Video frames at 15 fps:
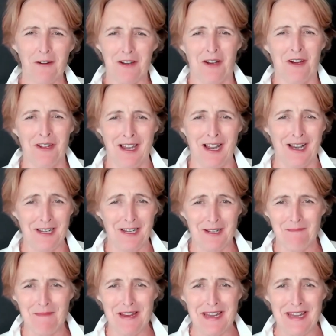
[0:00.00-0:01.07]
very
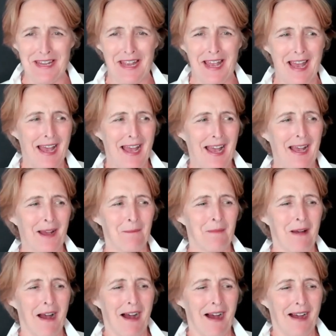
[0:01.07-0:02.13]
unlike me and
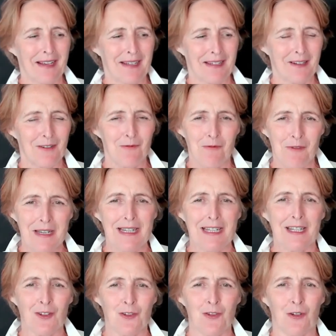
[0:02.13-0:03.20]
um, i
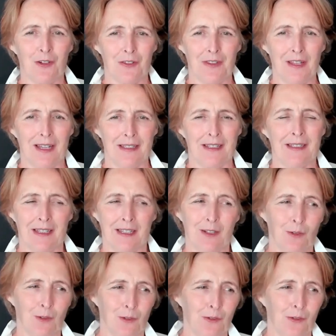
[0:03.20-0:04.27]
really enjoyed that and
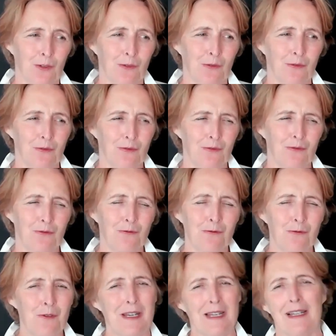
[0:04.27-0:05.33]
i also
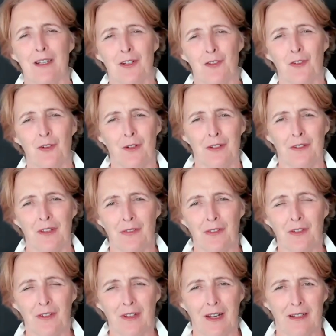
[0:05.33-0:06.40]
really enjoyed that
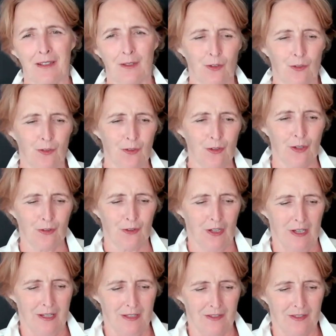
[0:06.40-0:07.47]
this character is not
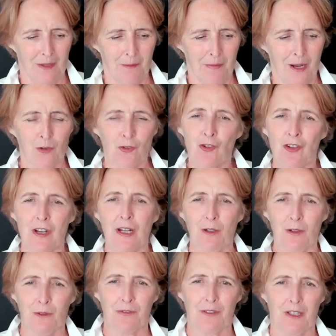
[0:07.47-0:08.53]
somehow
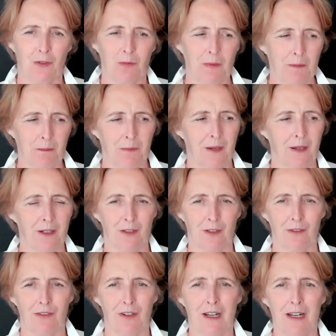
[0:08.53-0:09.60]
shelved as being part
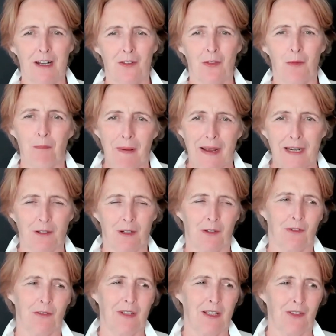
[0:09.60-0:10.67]
of the
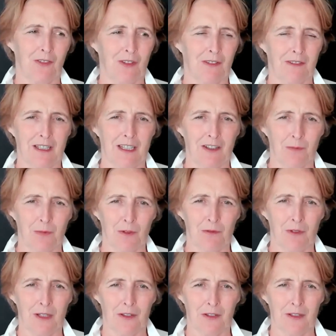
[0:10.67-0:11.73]
background of Cassian's life,
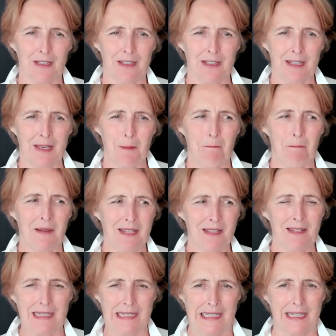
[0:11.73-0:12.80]
but rather is
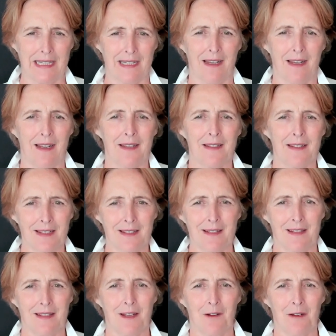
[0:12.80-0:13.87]
implicitly
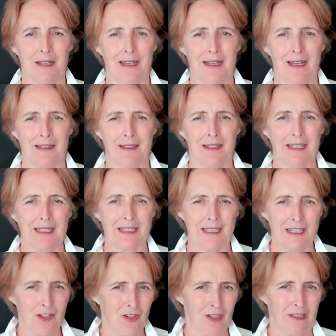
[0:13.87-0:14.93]
necessary and an
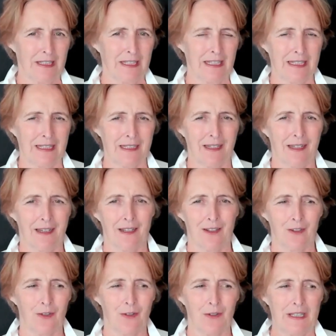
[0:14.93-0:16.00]
ignition key
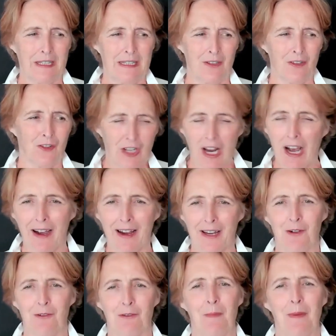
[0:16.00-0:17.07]
to the
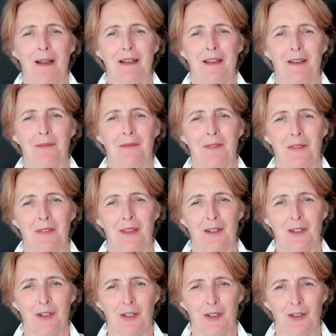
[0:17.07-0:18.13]
entire rebellion that
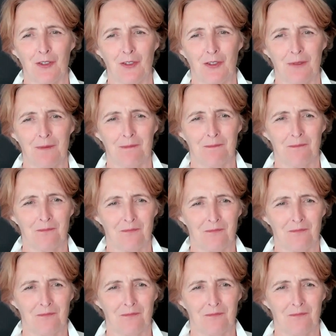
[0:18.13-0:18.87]
then occurs.